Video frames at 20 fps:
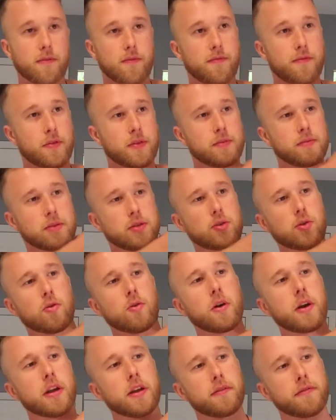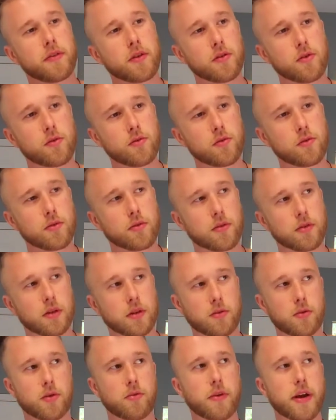For the majority of you,
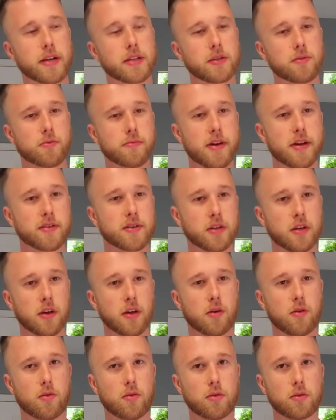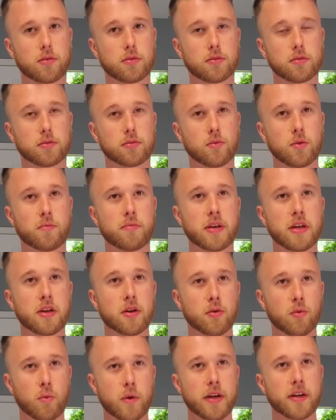the direction we're about to go will be
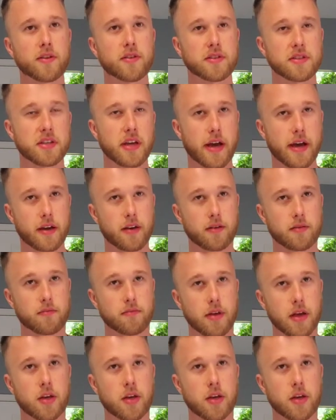your weaker side,